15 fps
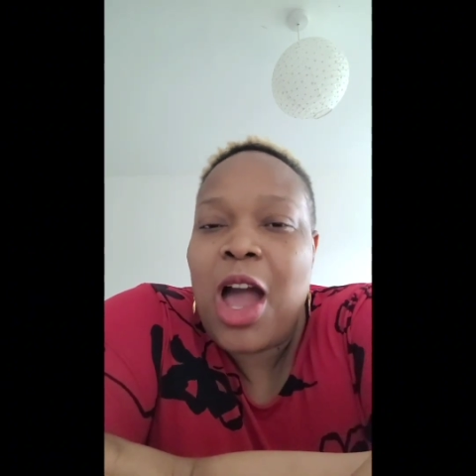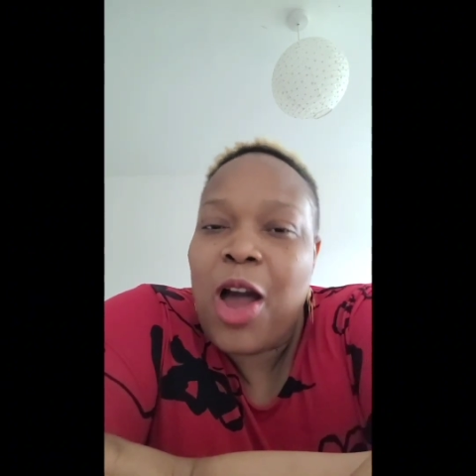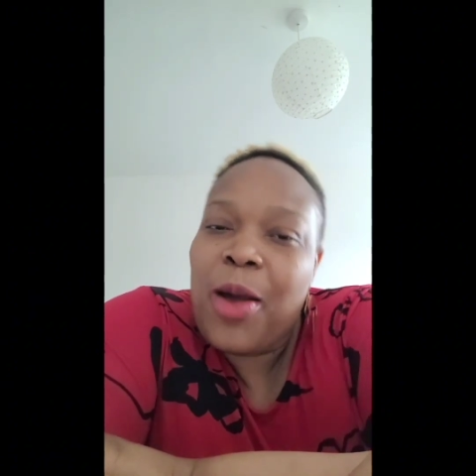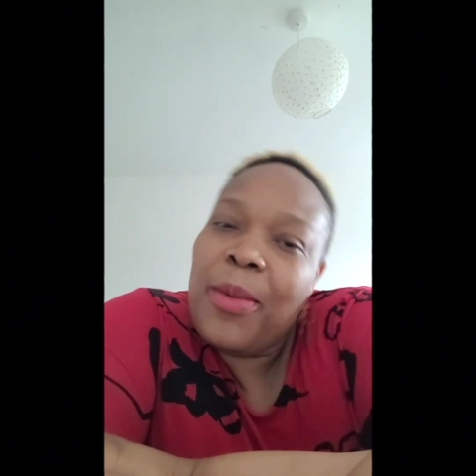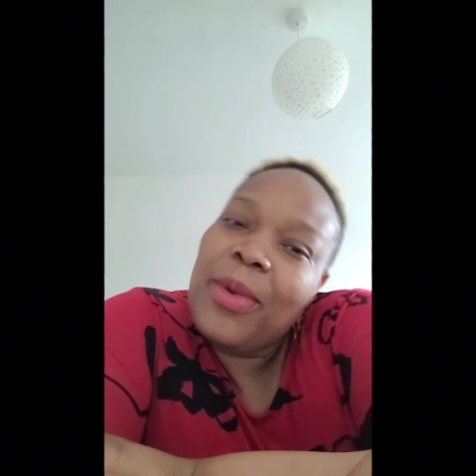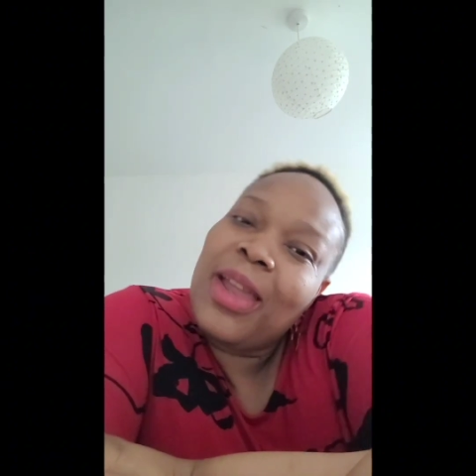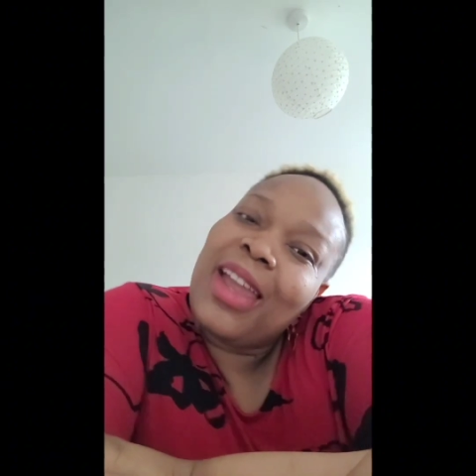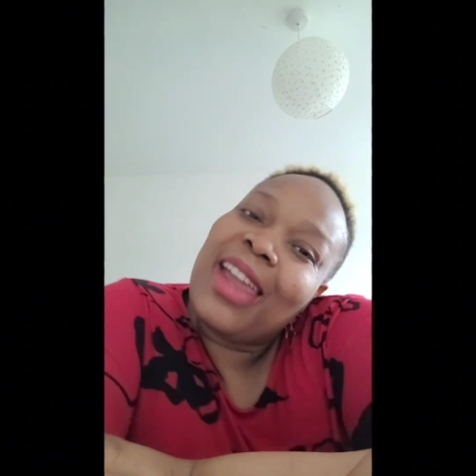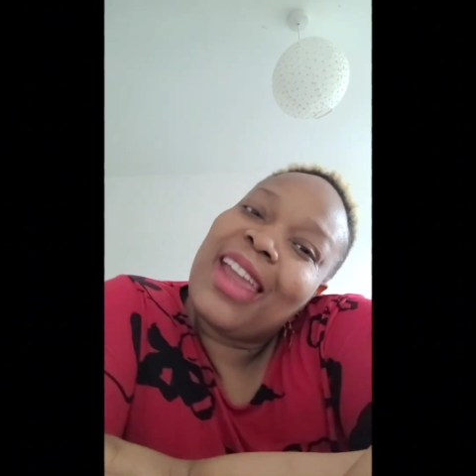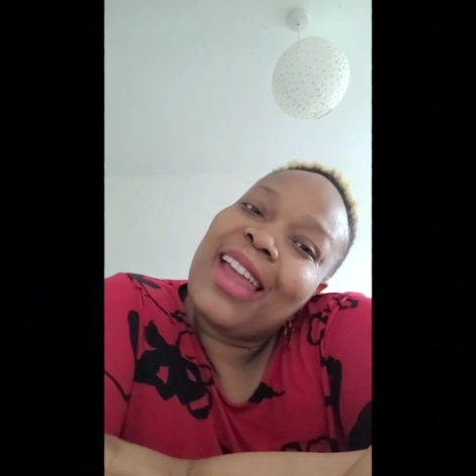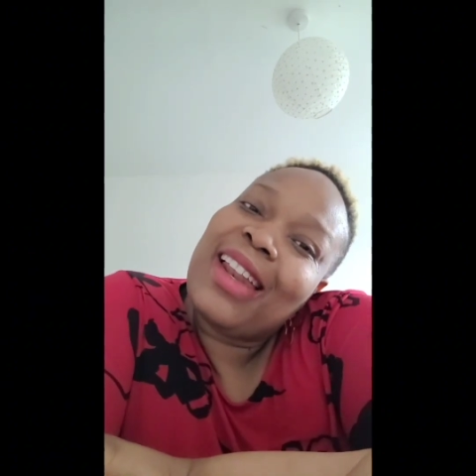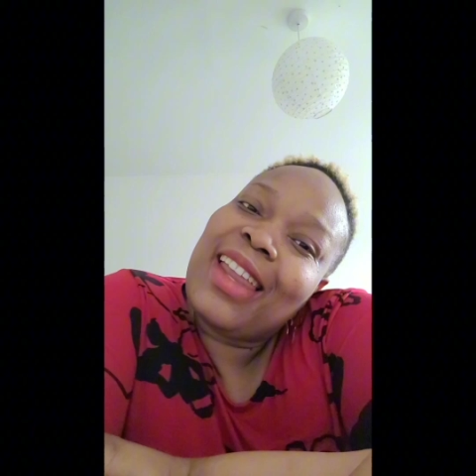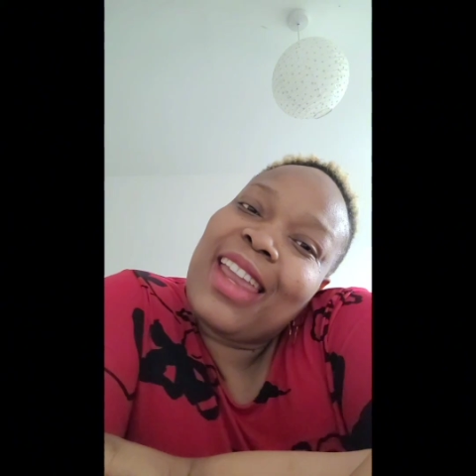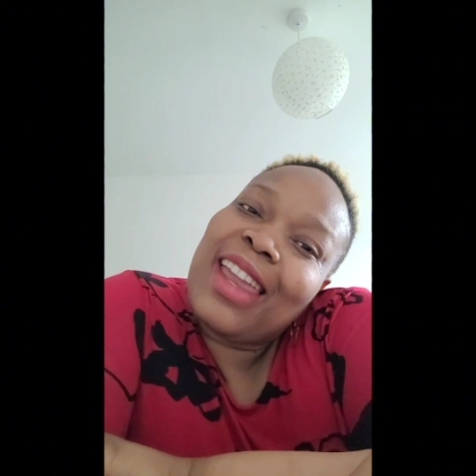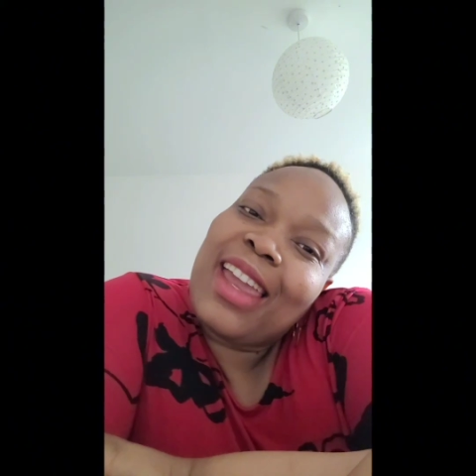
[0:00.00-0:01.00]
I'll be
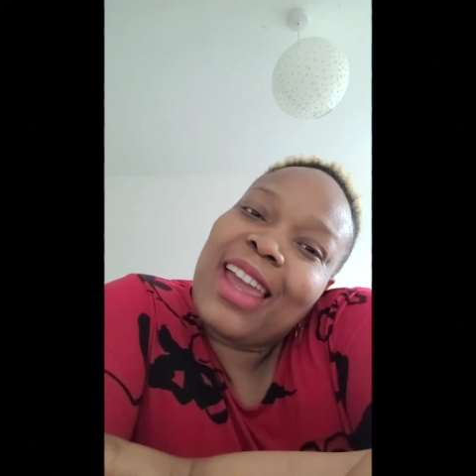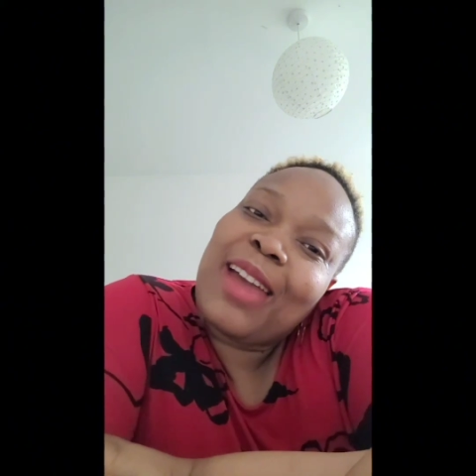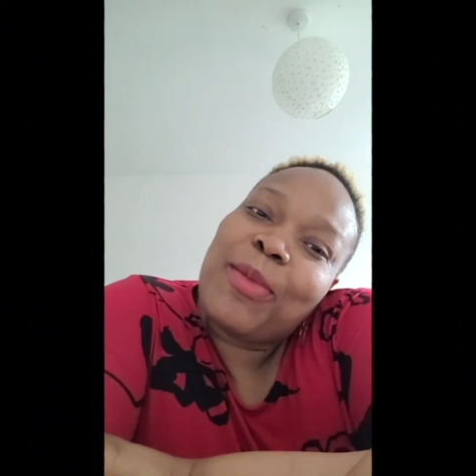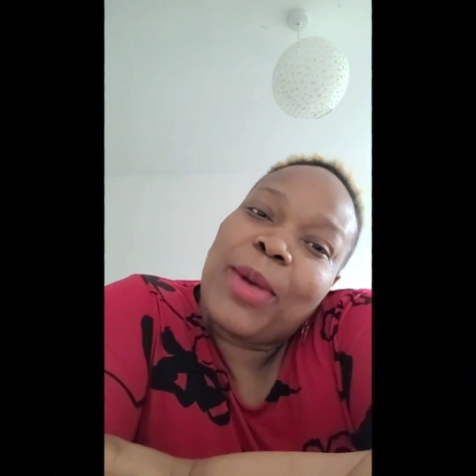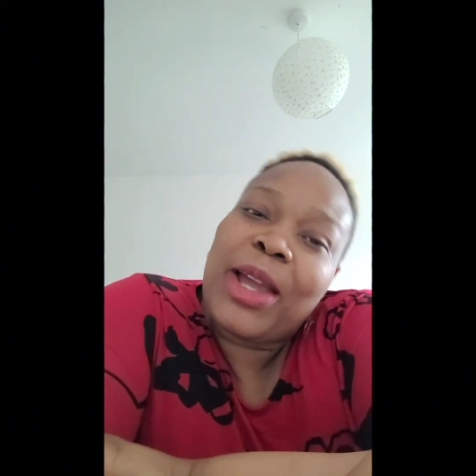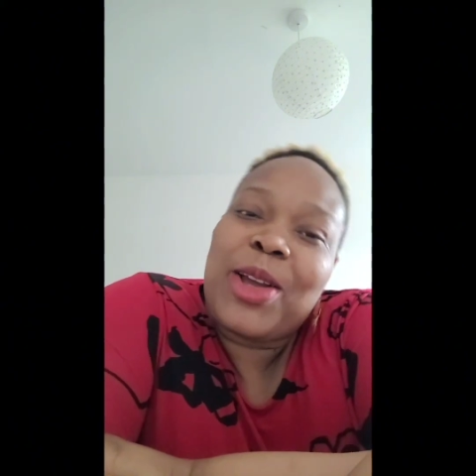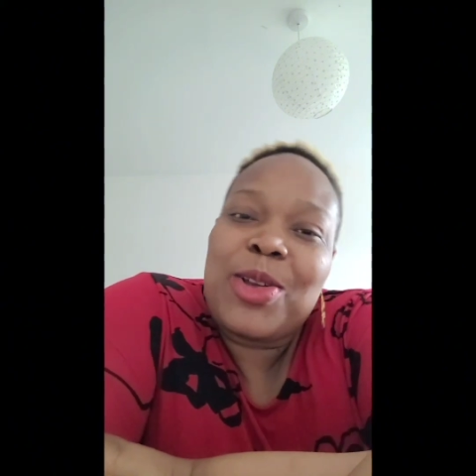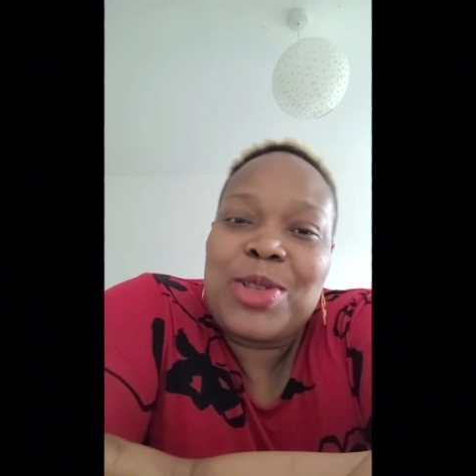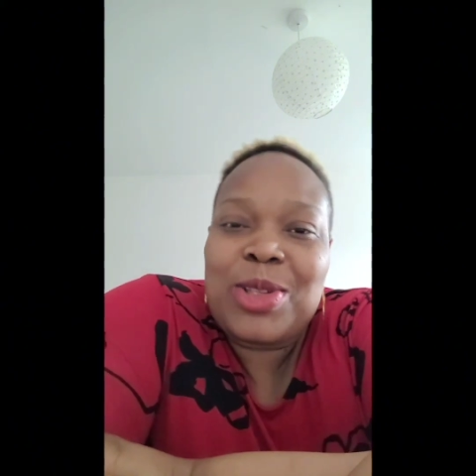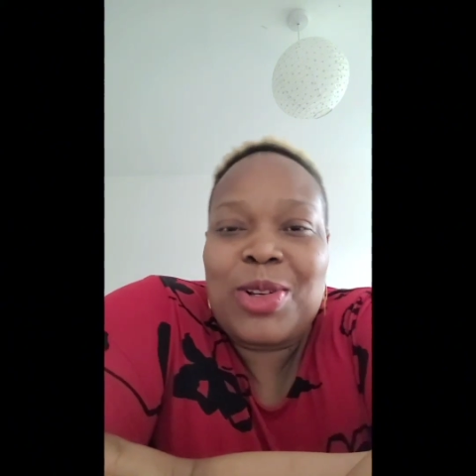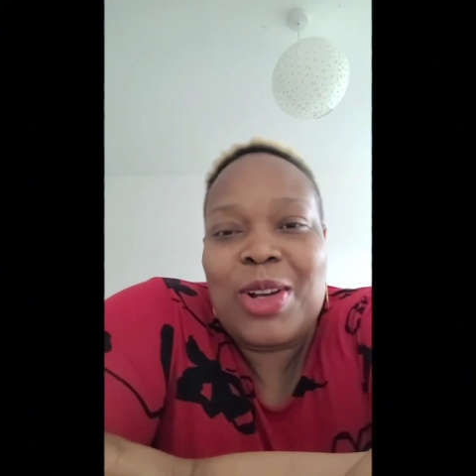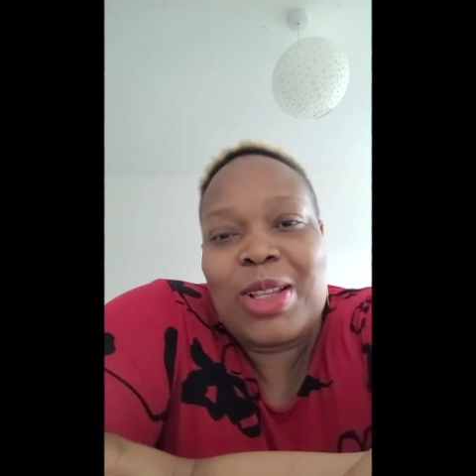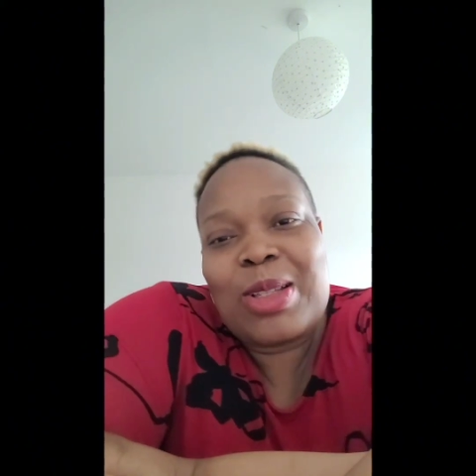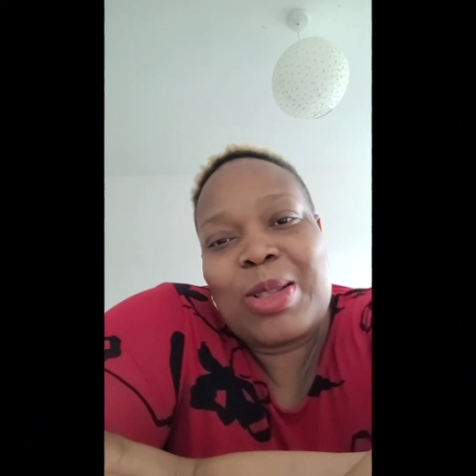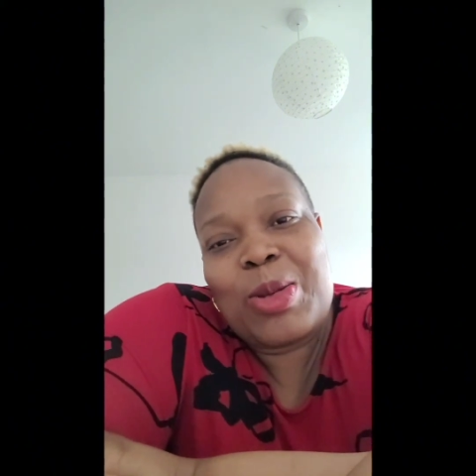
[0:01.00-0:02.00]
again here by God's
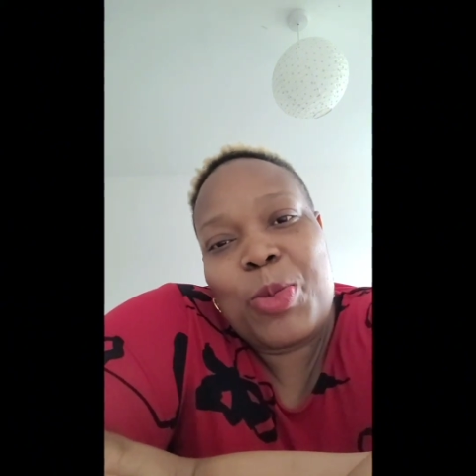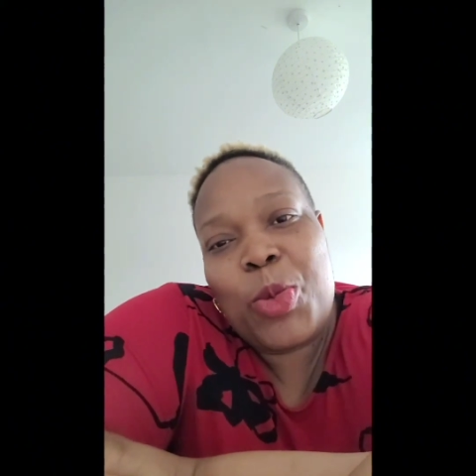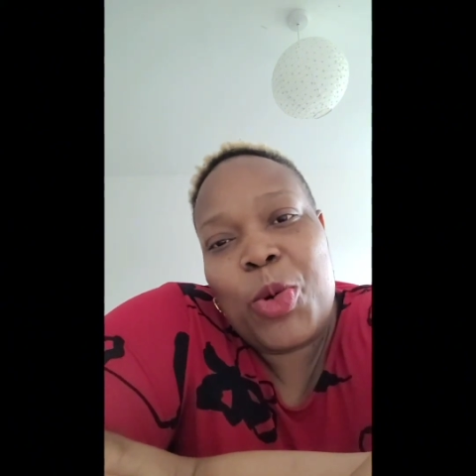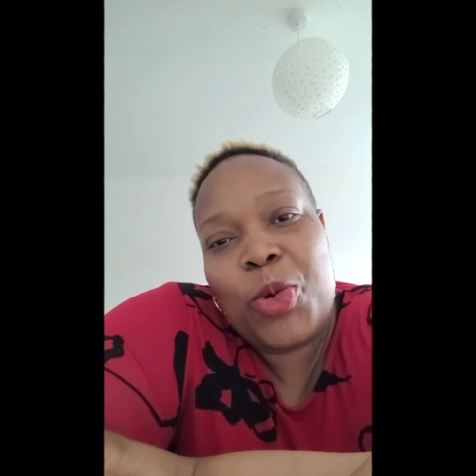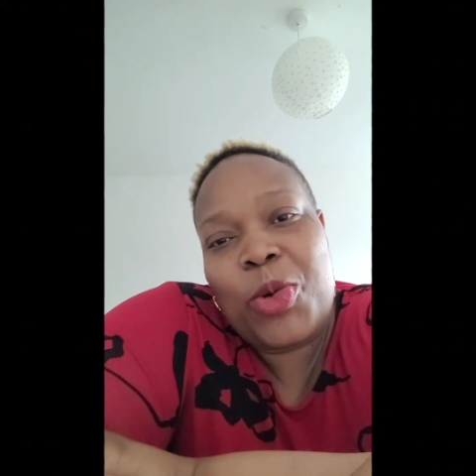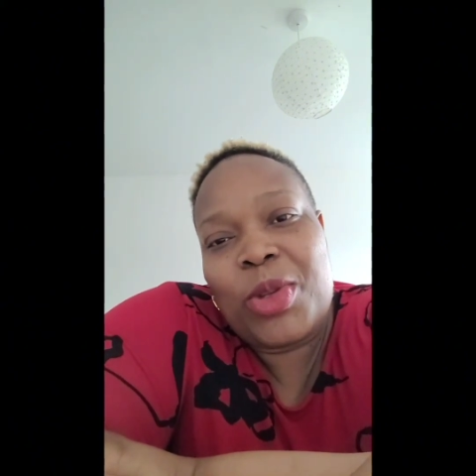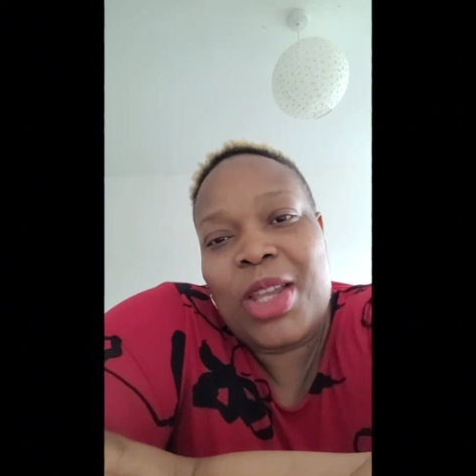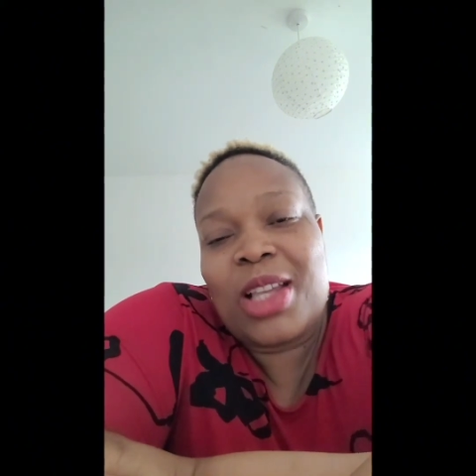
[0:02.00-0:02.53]
grace tomorrow,